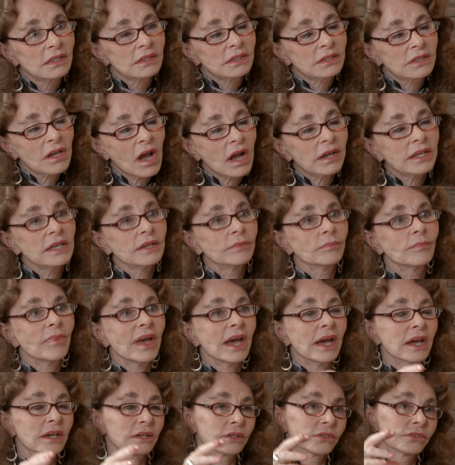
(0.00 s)
talking
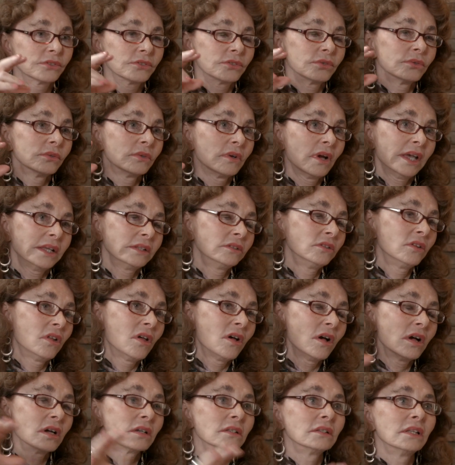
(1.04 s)
back through a
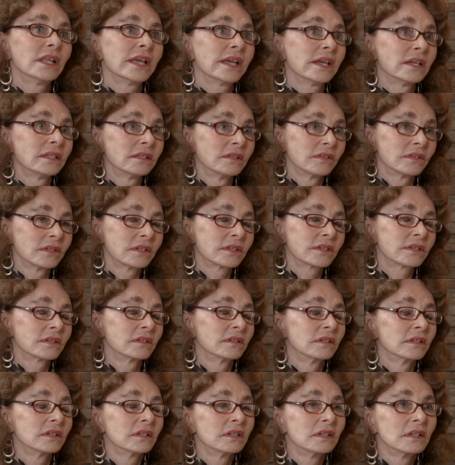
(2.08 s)
long lens
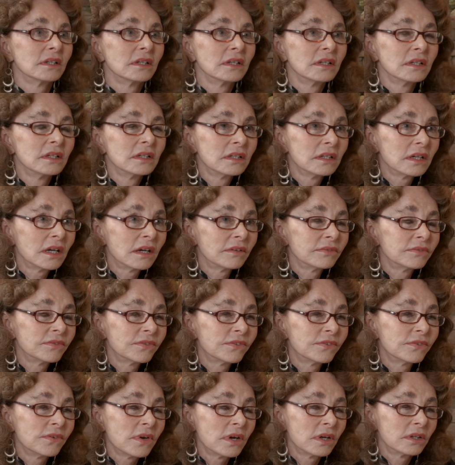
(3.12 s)

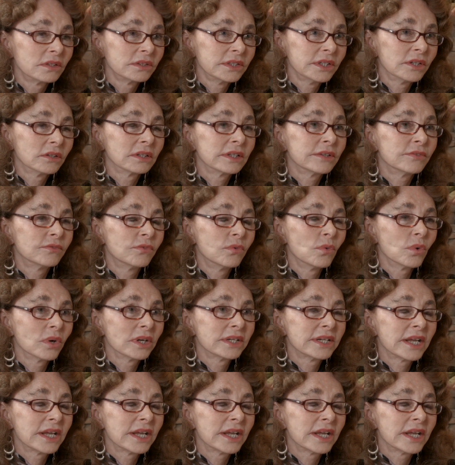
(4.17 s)
of nearly 4